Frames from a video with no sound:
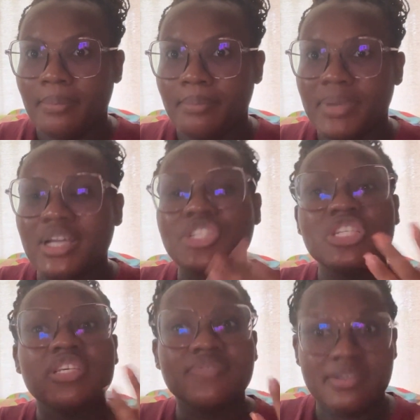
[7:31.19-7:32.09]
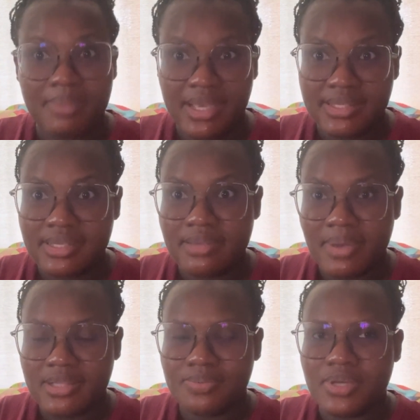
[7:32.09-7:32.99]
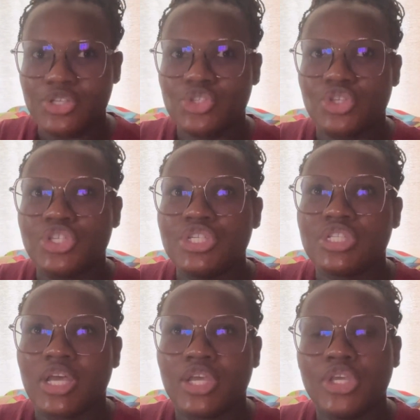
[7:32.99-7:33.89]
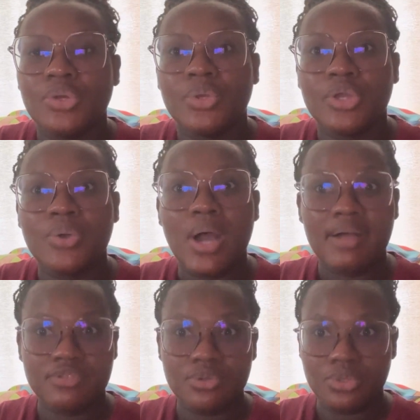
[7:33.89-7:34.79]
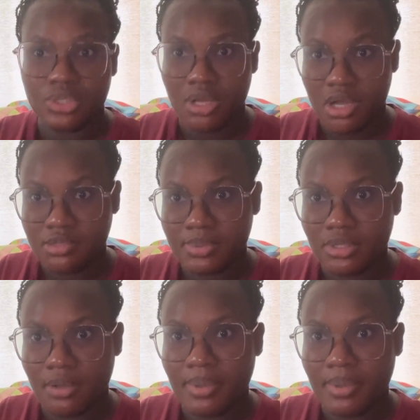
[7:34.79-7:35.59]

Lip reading: because she lives in my scheme as well, so she's like, you're gonna have to go to the hospital.